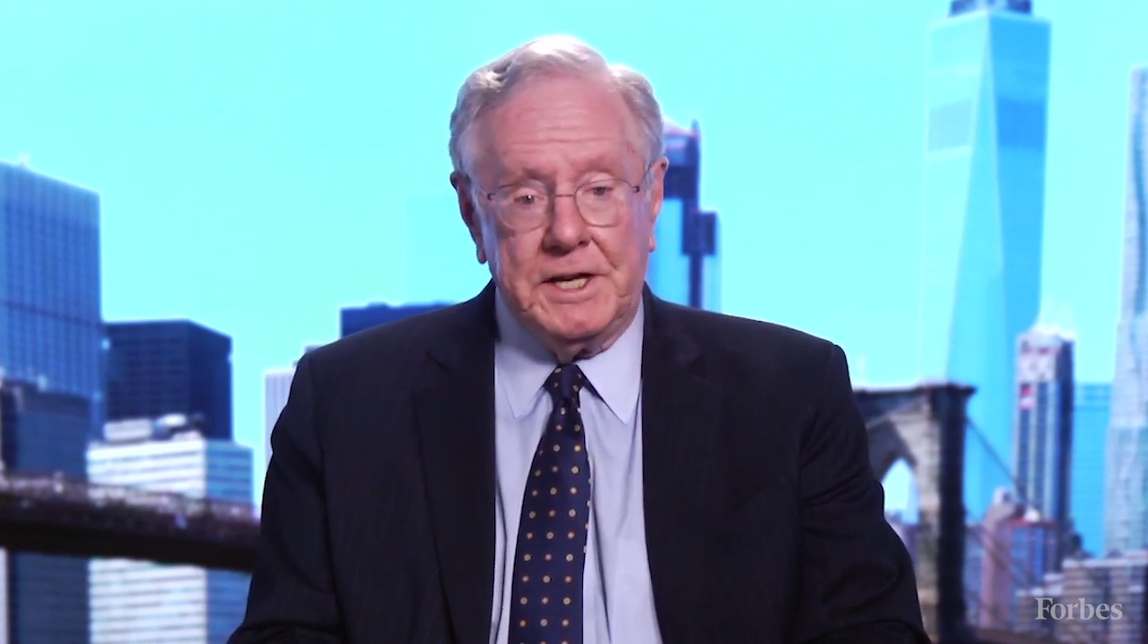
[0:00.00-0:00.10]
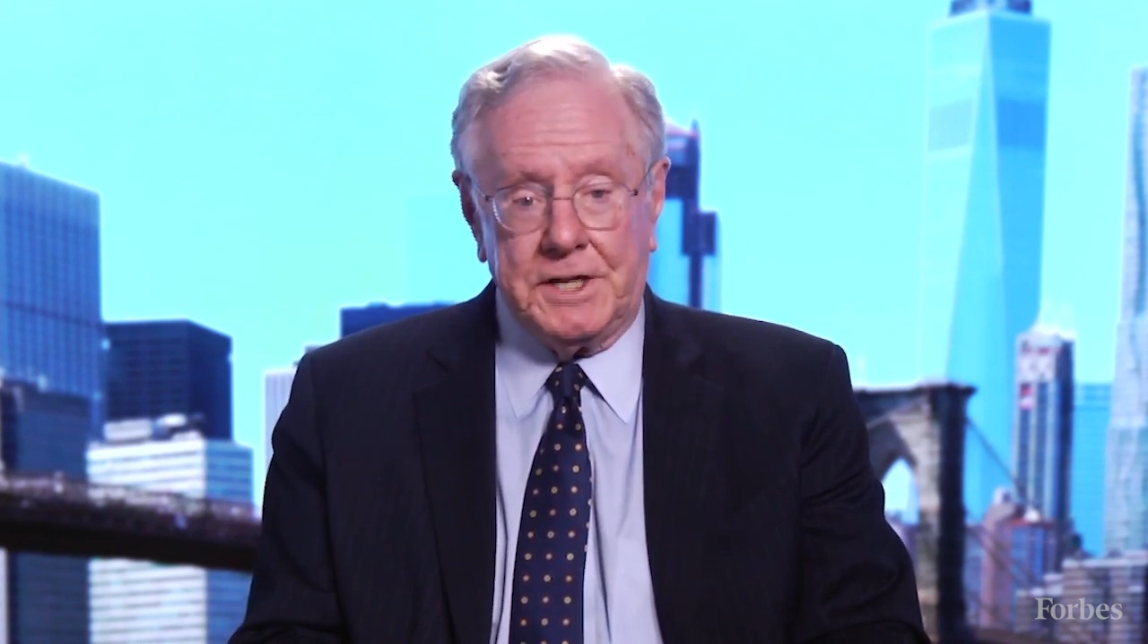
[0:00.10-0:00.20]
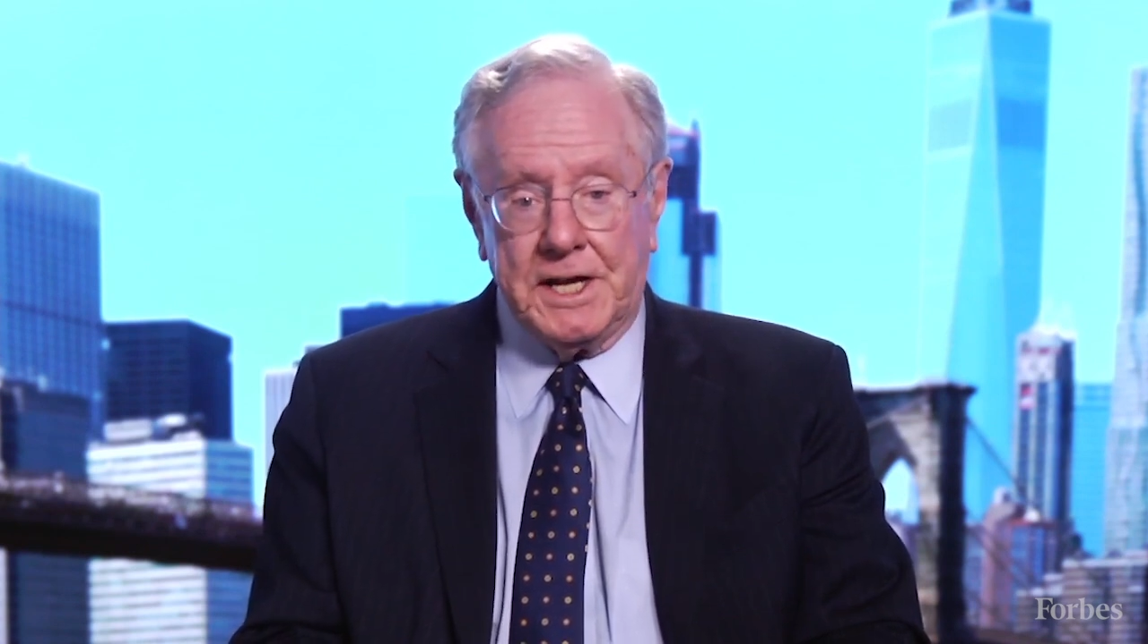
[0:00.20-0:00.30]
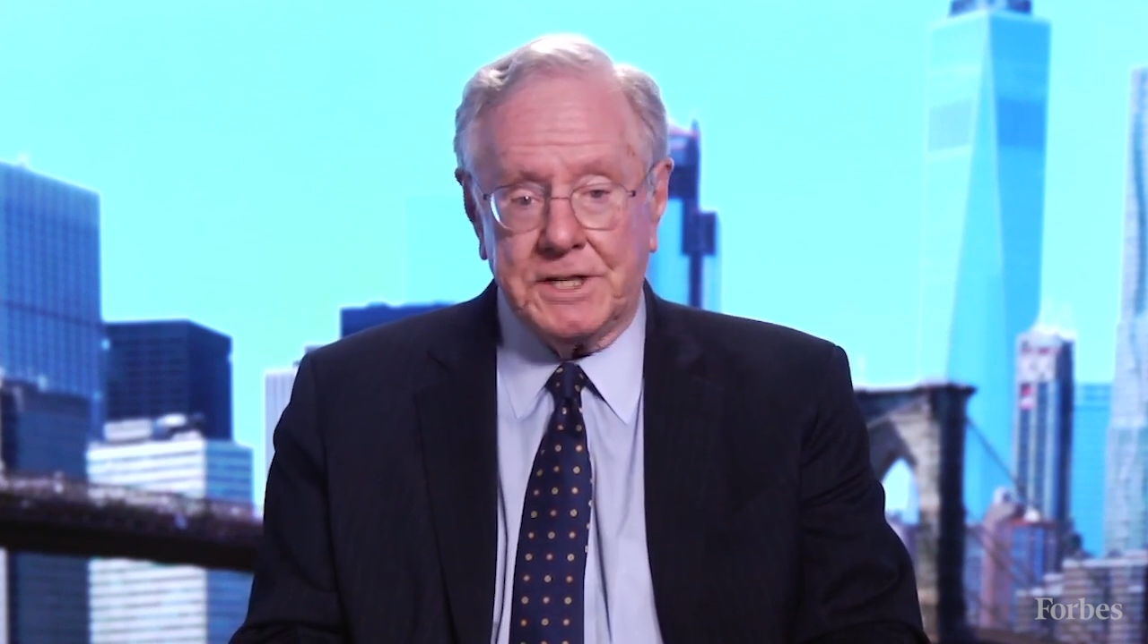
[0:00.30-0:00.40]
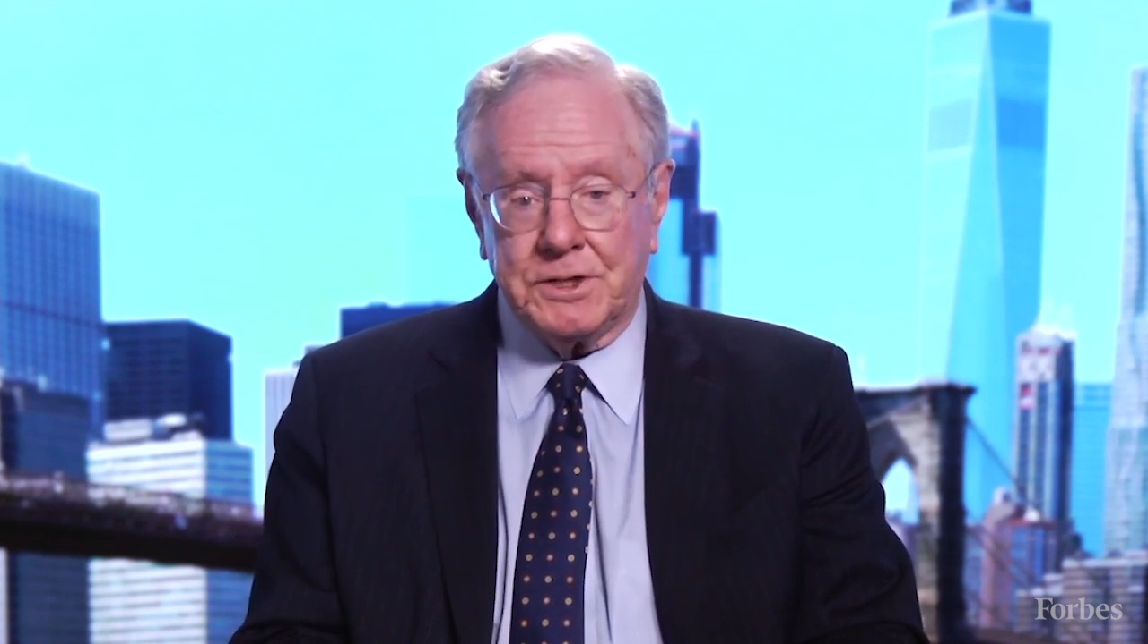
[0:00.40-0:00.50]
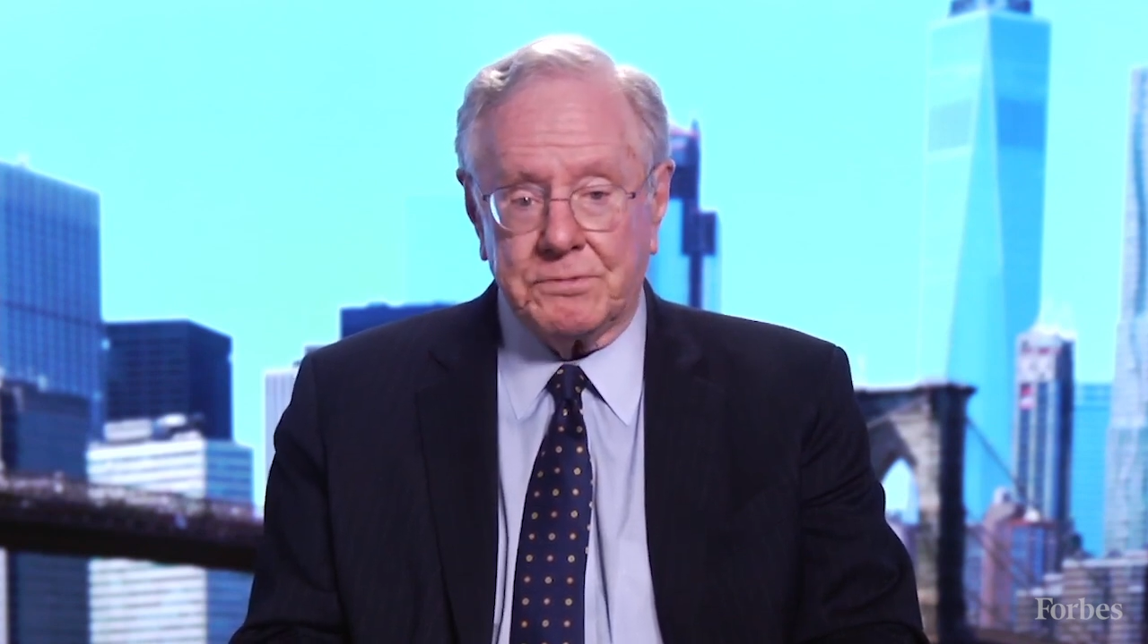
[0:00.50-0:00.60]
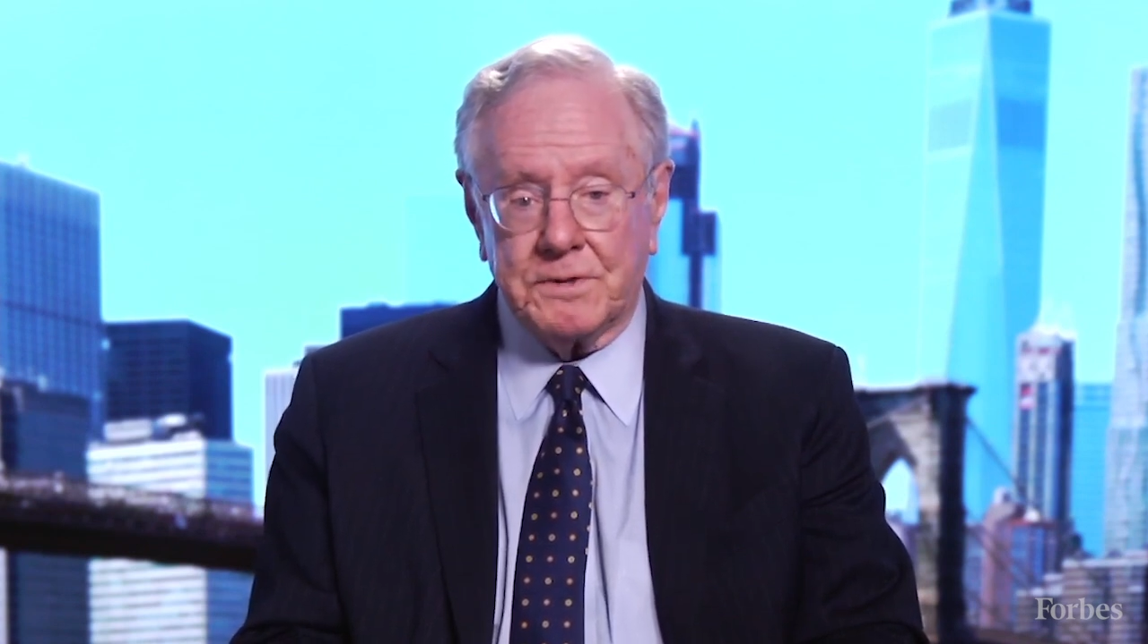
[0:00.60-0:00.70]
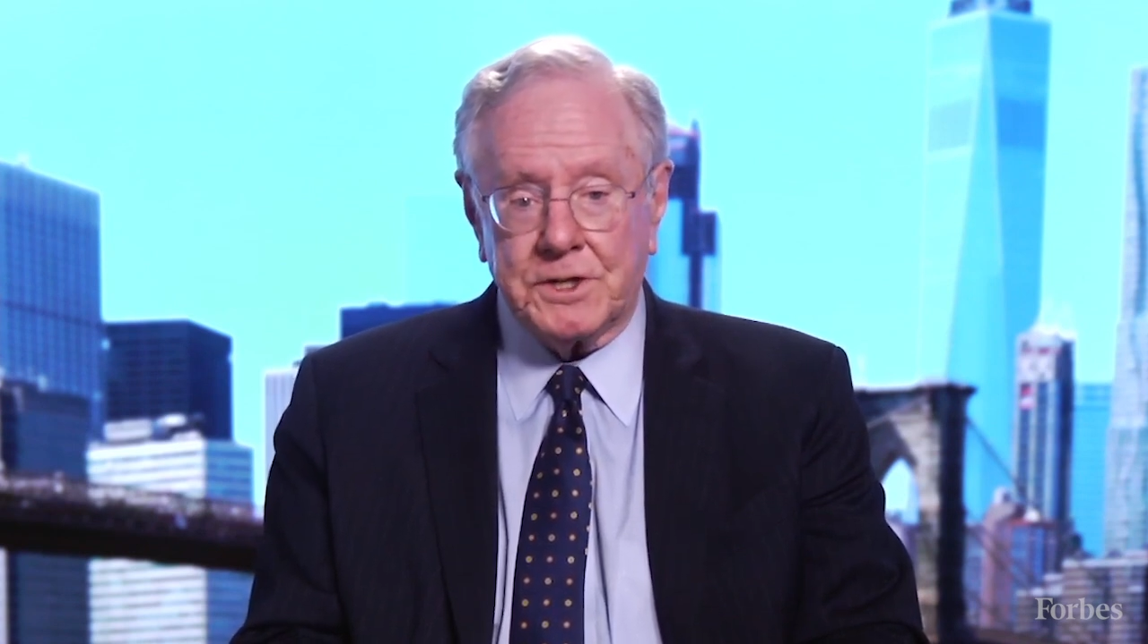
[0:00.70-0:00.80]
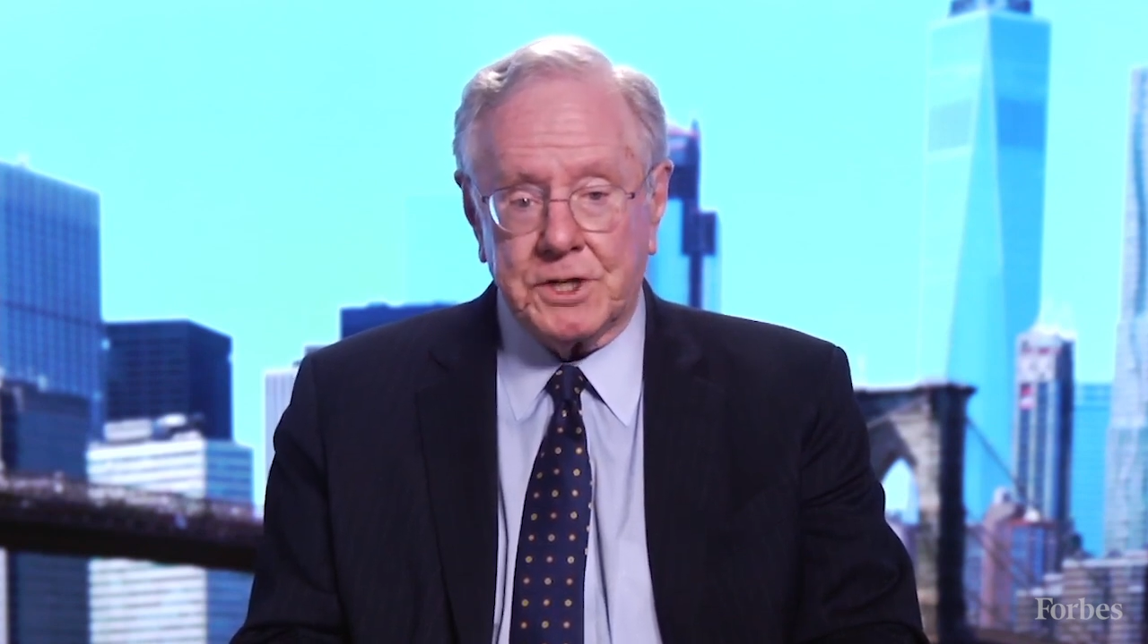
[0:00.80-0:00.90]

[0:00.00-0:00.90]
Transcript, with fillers: Tensions with